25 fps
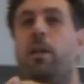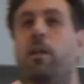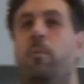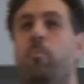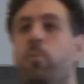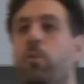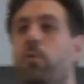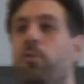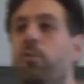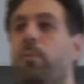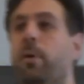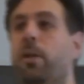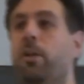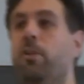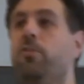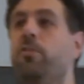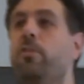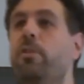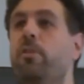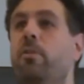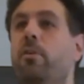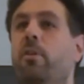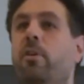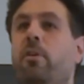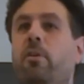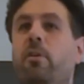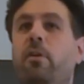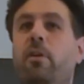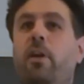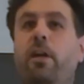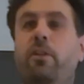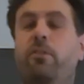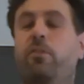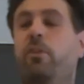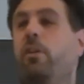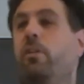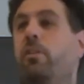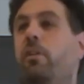and both vanishing.
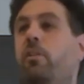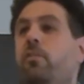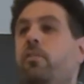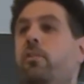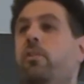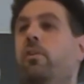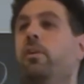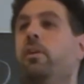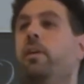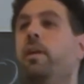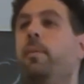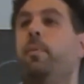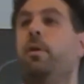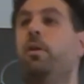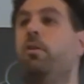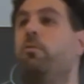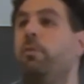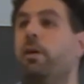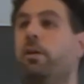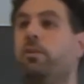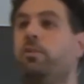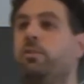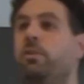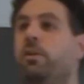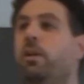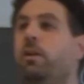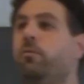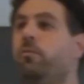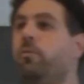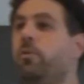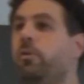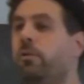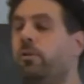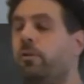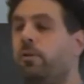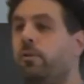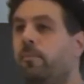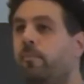Actually, that's a chemical reaction
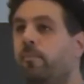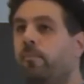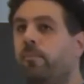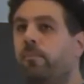network. Yeah?